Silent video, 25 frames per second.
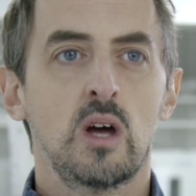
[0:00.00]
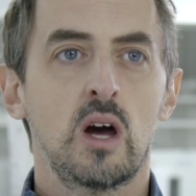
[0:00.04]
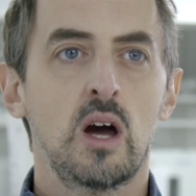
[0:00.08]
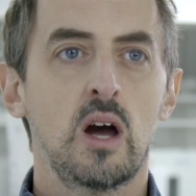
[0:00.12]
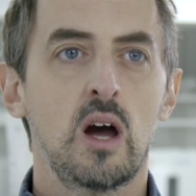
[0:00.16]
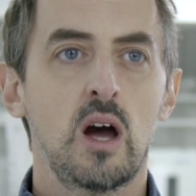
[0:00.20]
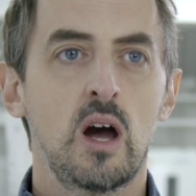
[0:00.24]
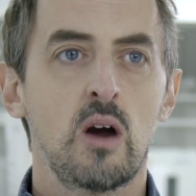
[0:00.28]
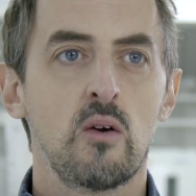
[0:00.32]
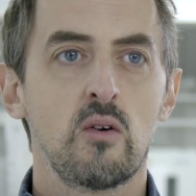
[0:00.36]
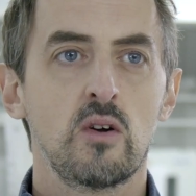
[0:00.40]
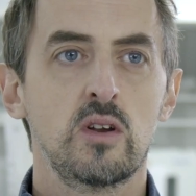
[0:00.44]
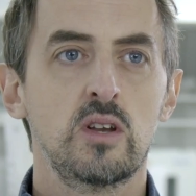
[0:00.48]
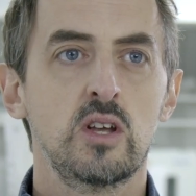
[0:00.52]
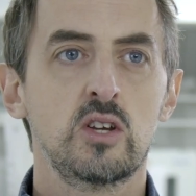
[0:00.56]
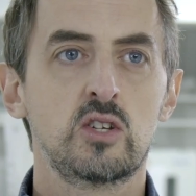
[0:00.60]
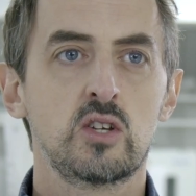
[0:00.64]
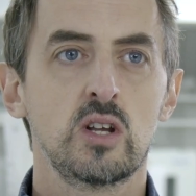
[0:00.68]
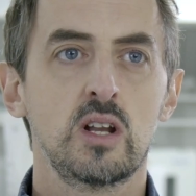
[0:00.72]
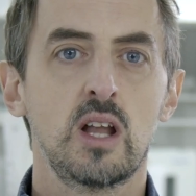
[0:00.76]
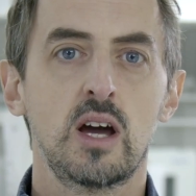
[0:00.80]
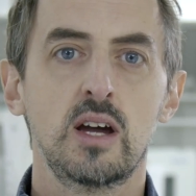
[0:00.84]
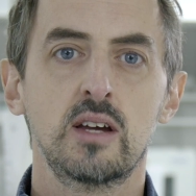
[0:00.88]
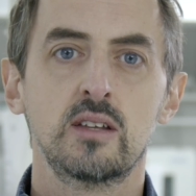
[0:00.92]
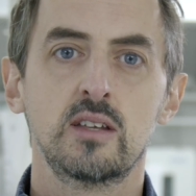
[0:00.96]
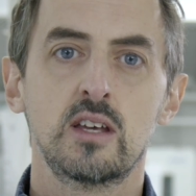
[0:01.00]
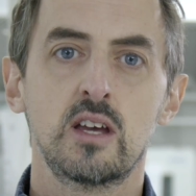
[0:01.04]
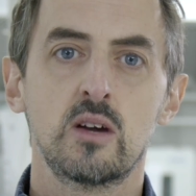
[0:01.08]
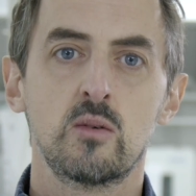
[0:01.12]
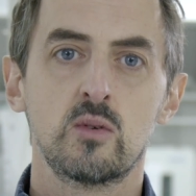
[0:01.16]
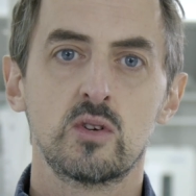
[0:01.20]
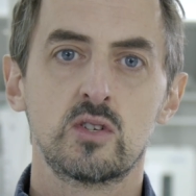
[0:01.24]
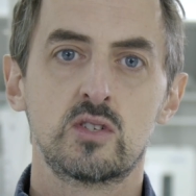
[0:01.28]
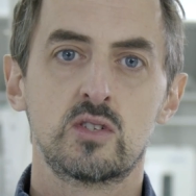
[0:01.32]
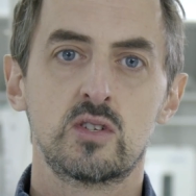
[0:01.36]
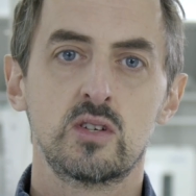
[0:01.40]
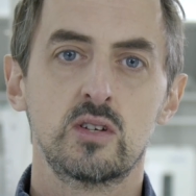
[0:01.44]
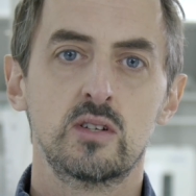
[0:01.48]
our initial idea
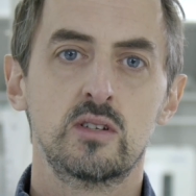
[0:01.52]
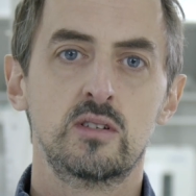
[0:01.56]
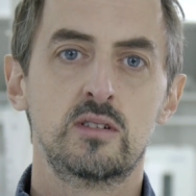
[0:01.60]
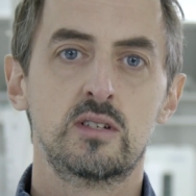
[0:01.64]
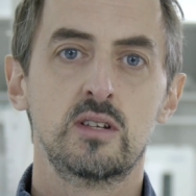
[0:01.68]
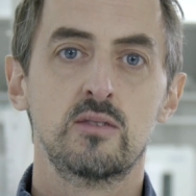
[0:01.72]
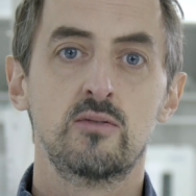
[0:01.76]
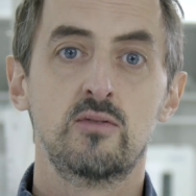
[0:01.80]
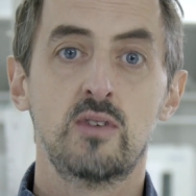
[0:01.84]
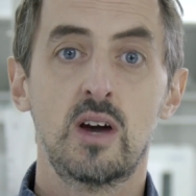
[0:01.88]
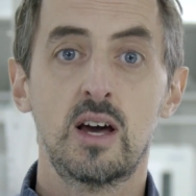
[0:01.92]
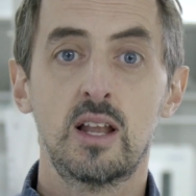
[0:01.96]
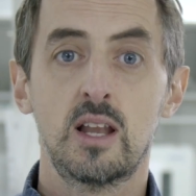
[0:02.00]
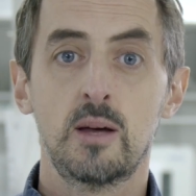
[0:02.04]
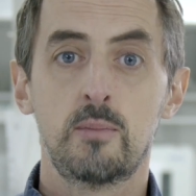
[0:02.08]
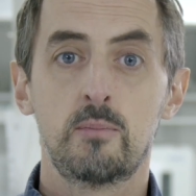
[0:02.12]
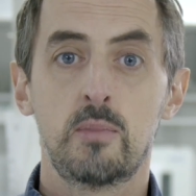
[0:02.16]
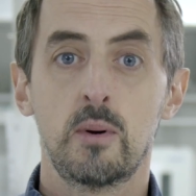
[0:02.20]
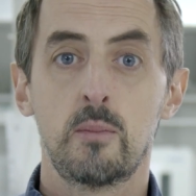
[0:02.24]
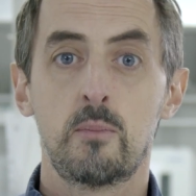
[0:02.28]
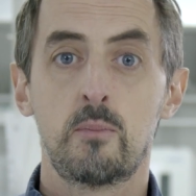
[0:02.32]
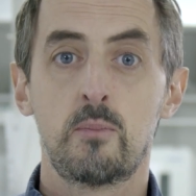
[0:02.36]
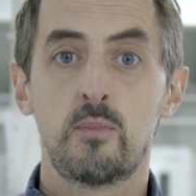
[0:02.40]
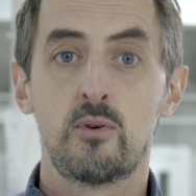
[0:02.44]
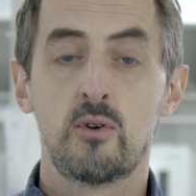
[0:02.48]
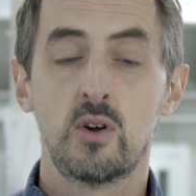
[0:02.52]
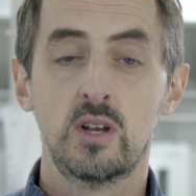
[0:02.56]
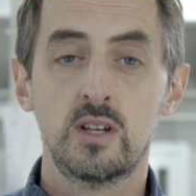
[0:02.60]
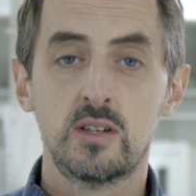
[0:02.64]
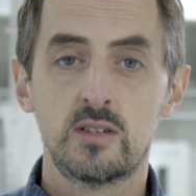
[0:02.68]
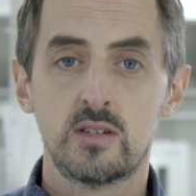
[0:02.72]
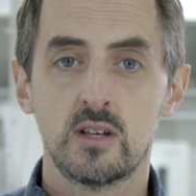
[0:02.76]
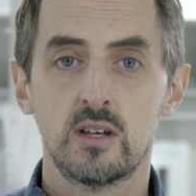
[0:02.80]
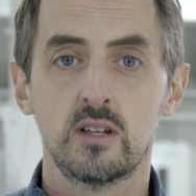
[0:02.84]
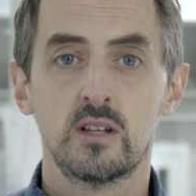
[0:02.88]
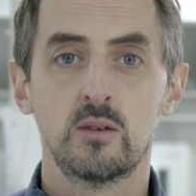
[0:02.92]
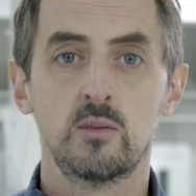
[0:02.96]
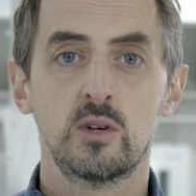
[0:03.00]
was to develop a
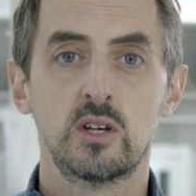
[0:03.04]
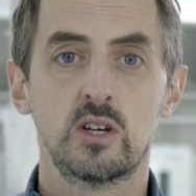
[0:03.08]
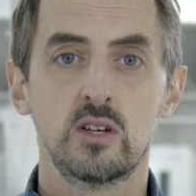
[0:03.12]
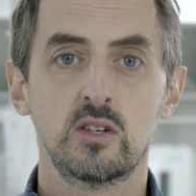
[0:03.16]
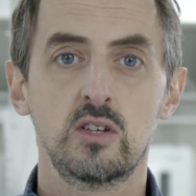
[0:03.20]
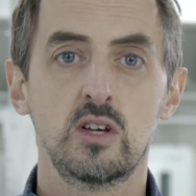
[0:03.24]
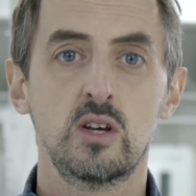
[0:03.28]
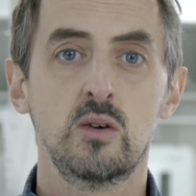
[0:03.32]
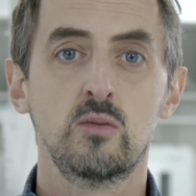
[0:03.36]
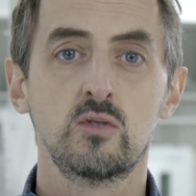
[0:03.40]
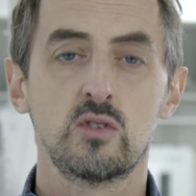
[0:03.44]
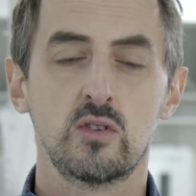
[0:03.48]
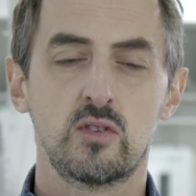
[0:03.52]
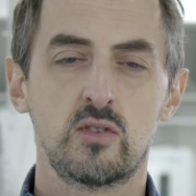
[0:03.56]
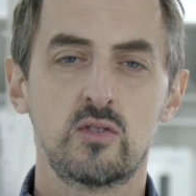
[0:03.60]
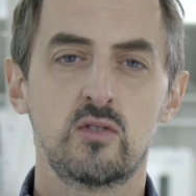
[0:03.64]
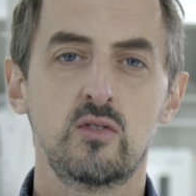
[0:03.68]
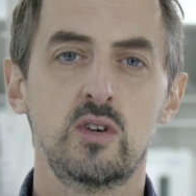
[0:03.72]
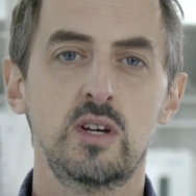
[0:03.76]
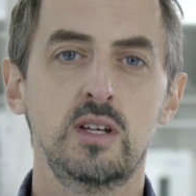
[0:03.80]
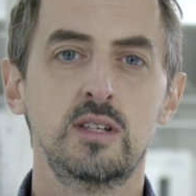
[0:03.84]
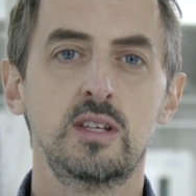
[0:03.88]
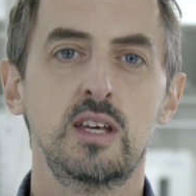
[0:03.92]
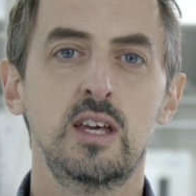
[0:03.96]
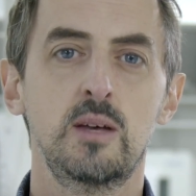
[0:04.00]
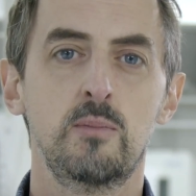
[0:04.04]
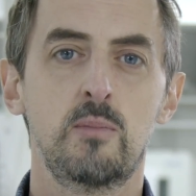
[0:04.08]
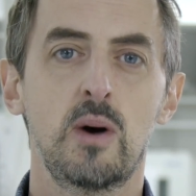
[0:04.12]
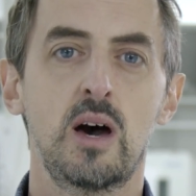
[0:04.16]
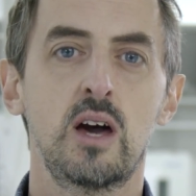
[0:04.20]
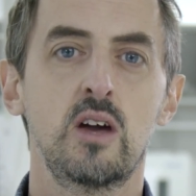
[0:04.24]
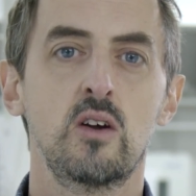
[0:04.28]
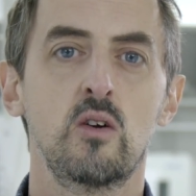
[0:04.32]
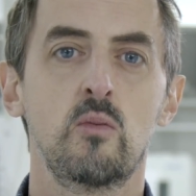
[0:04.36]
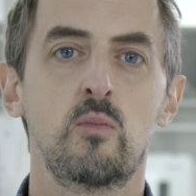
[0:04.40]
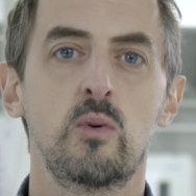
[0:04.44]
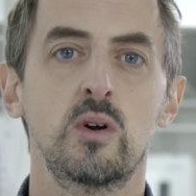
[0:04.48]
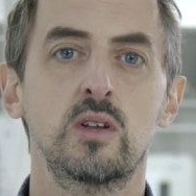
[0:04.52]
printer that we could use, a 3D
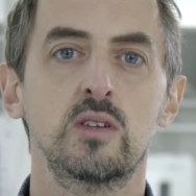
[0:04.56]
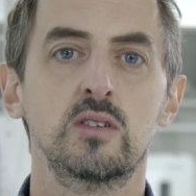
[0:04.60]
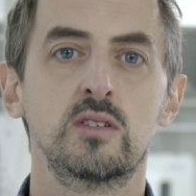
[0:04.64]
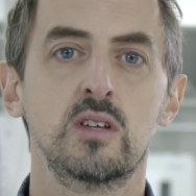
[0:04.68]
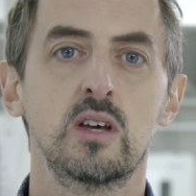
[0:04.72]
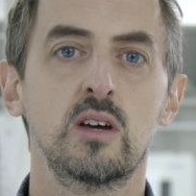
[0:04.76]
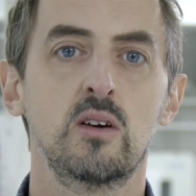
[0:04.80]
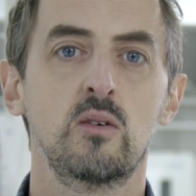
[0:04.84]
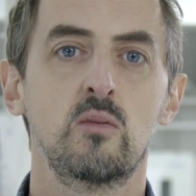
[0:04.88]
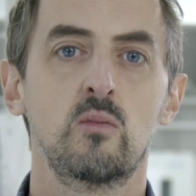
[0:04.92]
bioprinter,